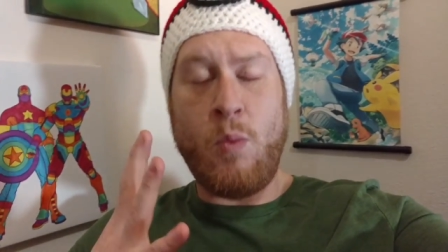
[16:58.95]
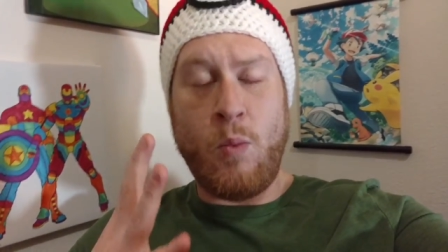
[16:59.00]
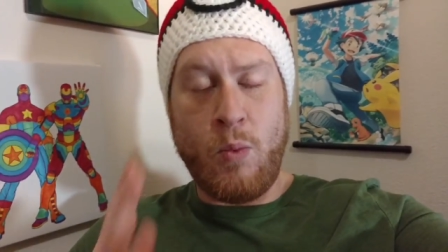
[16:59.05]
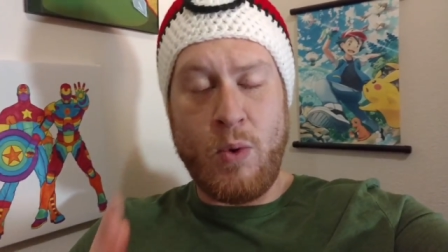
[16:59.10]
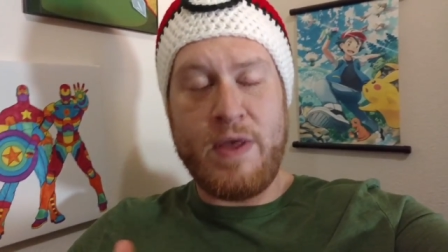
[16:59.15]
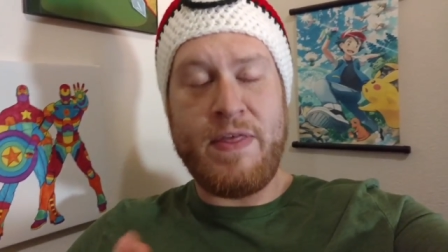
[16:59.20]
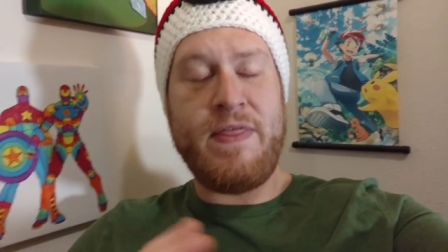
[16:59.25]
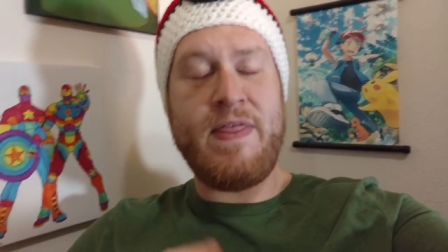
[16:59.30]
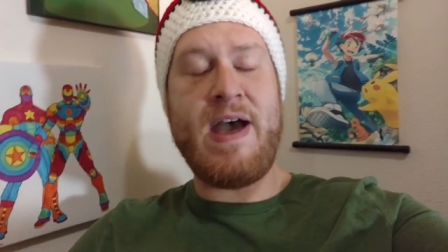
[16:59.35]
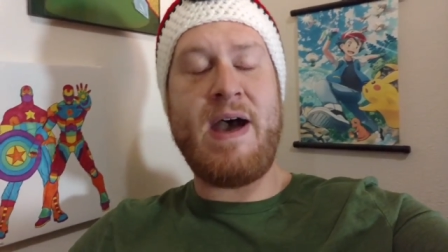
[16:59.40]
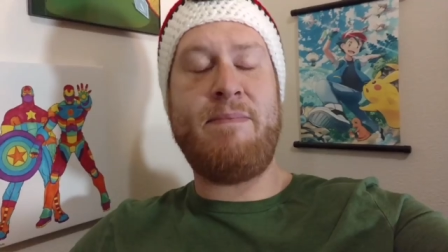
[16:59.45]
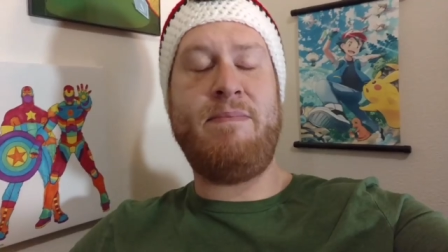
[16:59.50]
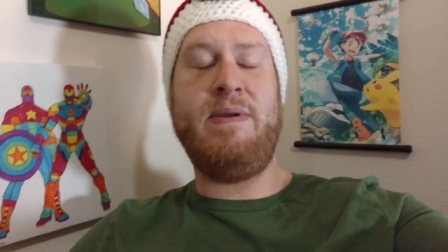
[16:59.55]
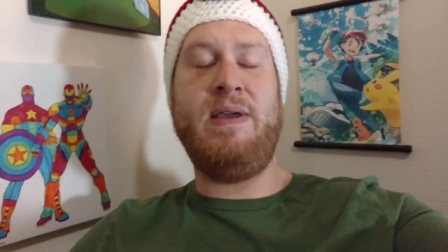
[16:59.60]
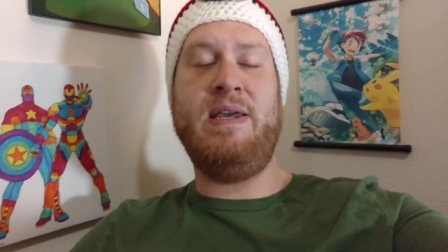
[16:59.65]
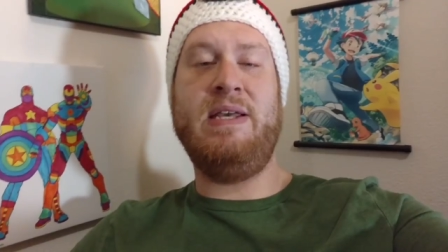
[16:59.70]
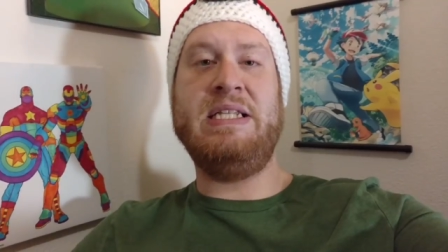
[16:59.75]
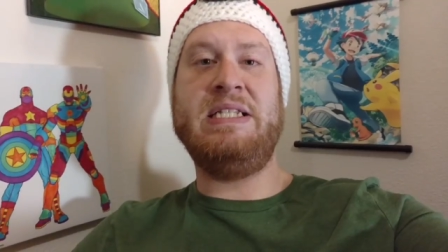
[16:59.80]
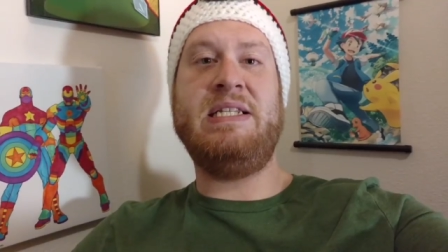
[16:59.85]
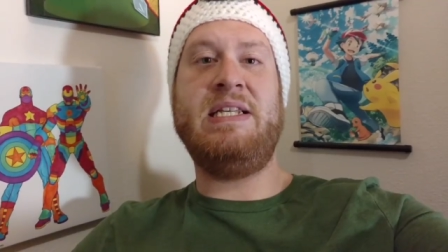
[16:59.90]
With that
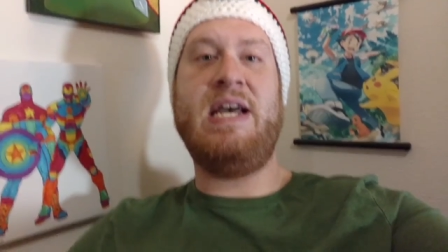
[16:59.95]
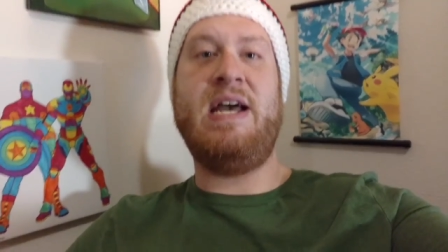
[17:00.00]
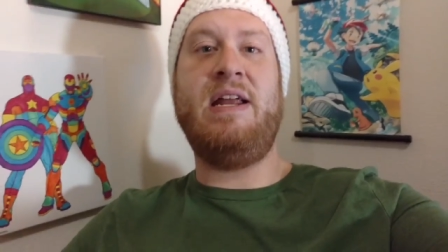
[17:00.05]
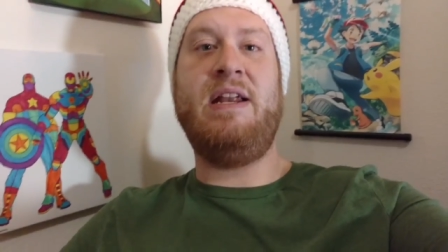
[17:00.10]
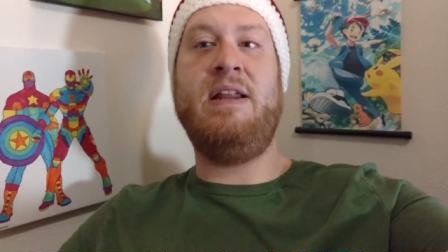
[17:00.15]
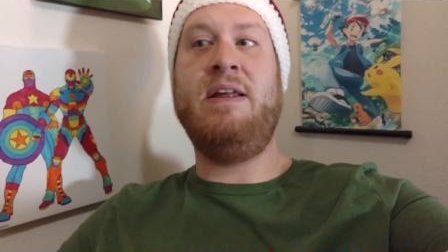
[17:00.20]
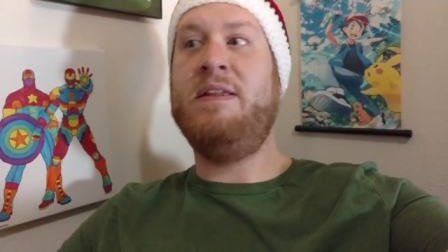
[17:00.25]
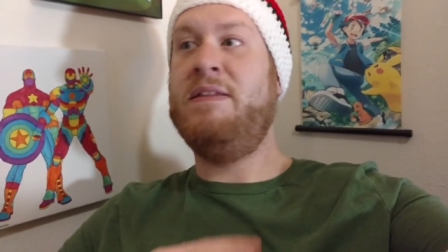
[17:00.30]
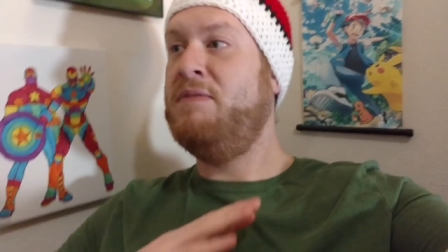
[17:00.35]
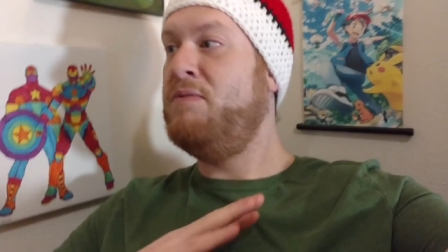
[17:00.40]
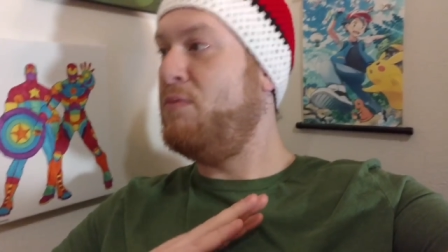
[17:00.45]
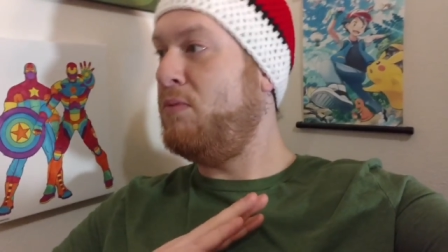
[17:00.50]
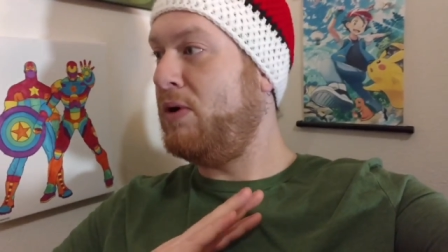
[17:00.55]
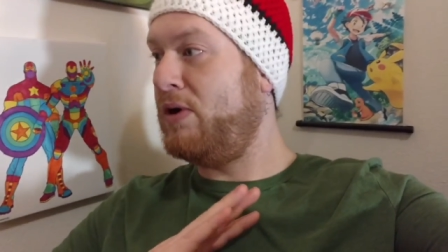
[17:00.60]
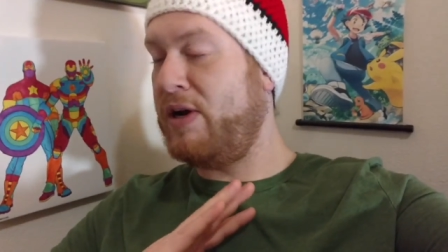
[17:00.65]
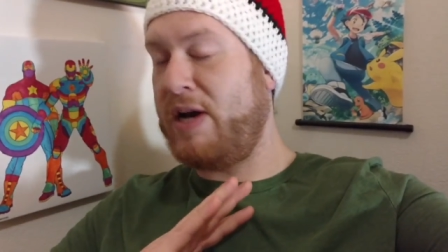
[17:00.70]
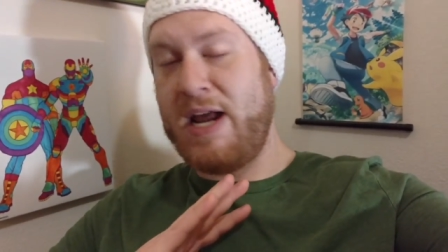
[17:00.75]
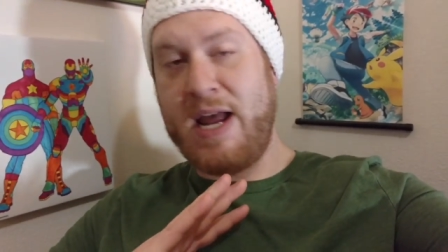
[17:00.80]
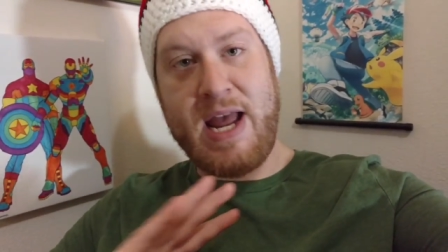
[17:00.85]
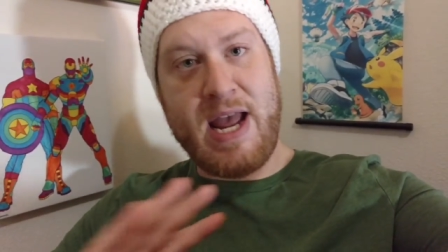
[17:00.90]
being said, we're
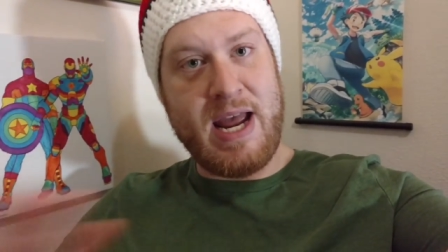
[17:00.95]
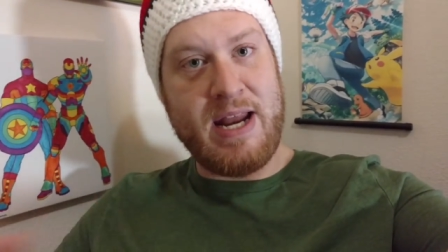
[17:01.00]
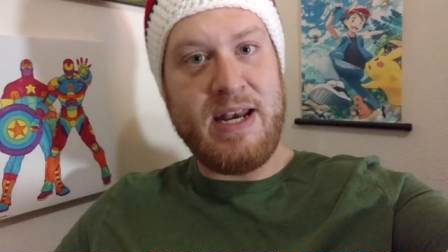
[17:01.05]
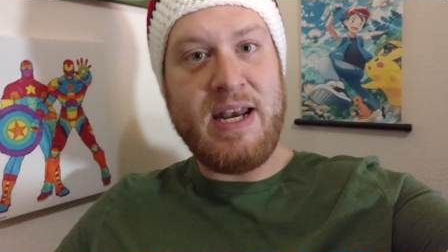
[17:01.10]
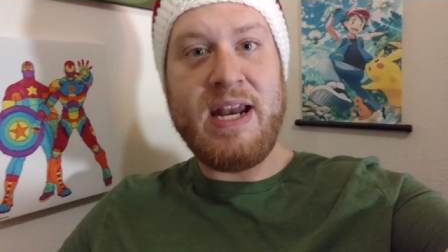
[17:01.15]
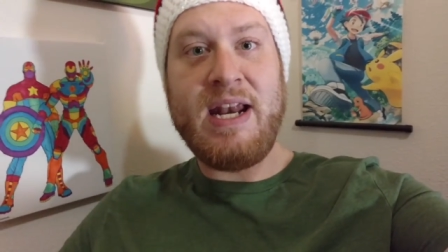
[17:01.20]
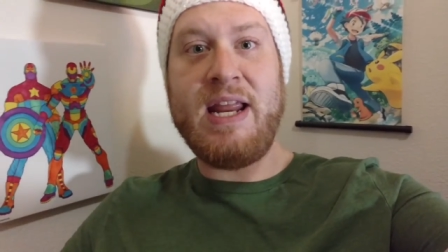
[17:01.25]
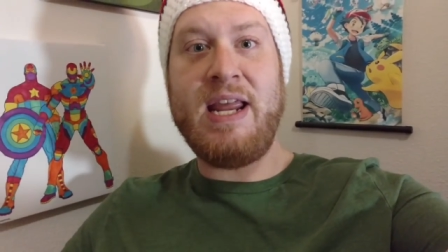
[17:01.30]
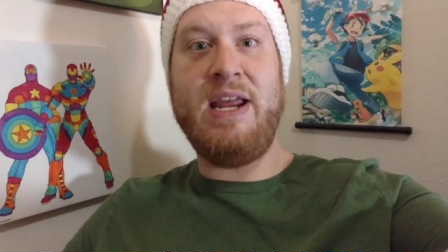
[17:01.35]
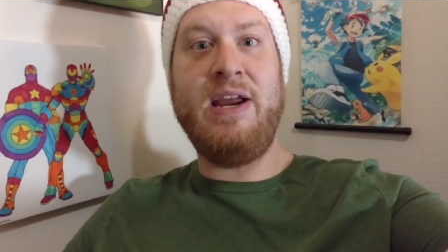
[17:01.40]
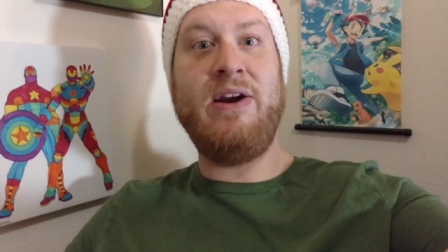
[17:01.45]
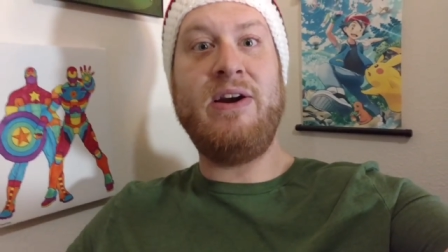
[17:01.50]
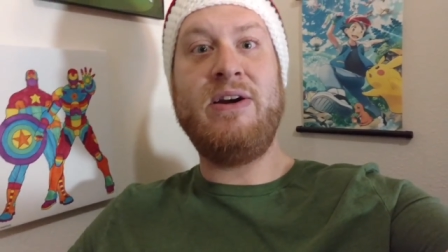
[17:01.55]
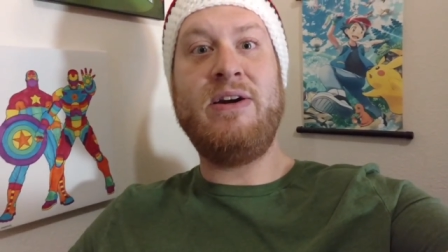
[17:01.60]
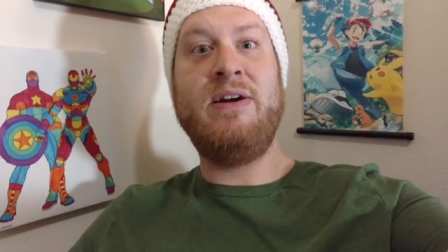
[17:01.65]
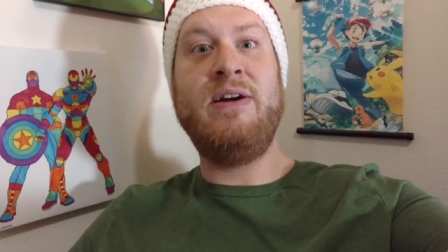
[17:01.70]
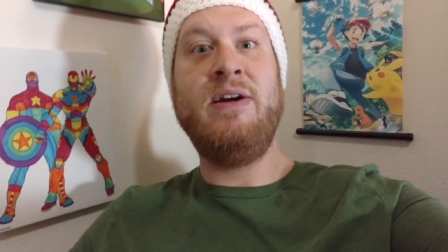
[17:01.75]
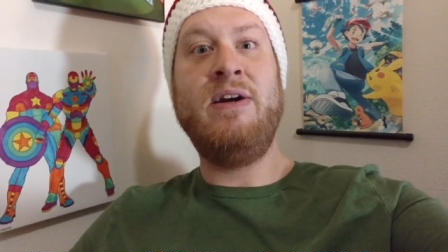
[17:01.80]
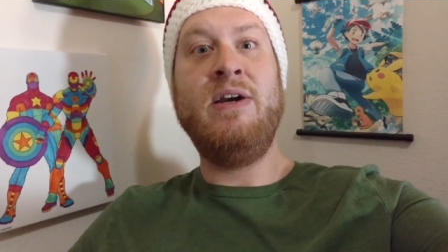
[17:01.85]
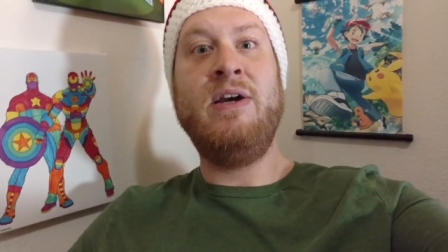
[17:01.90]
gonna end it
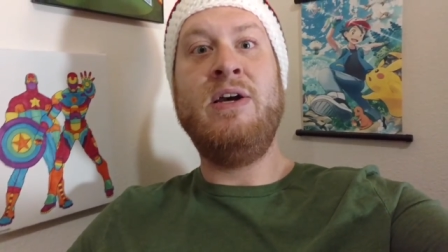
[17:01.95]
here.